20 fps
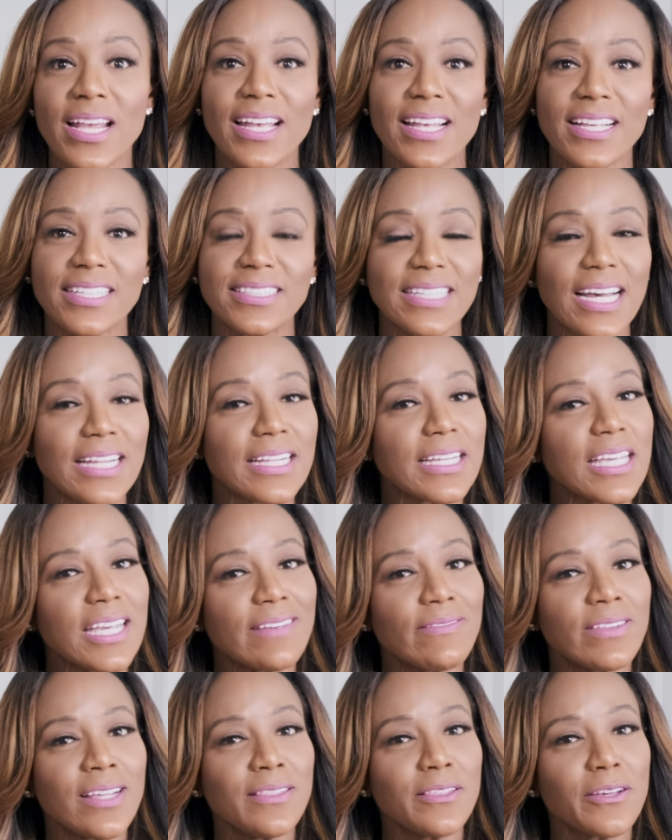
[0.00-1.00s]
is that
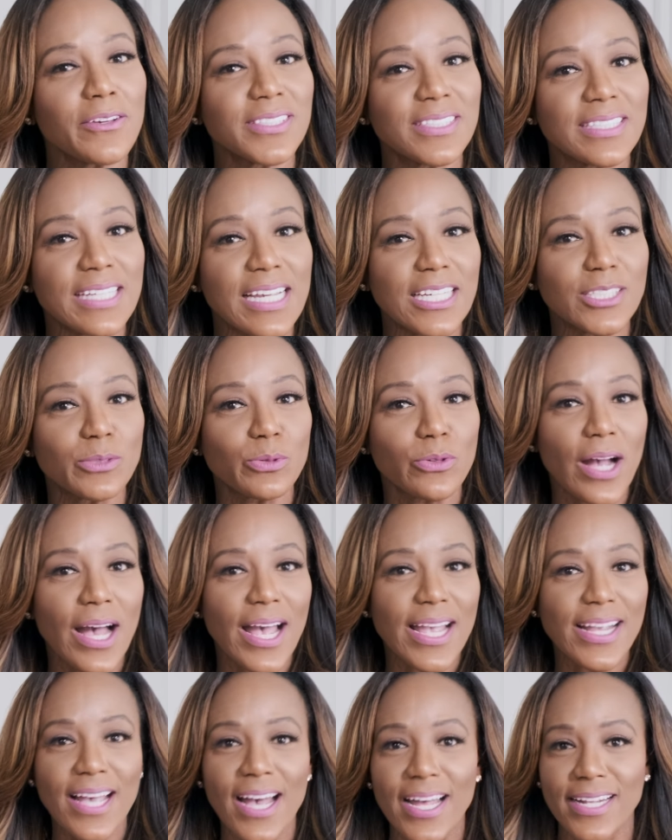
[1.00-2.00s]
even in those days where
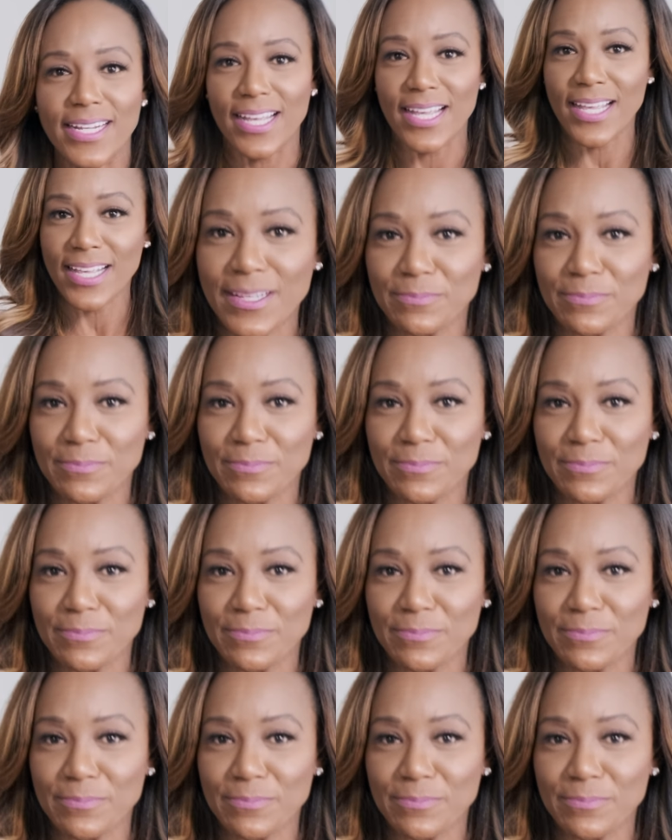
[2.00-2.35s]
I kind of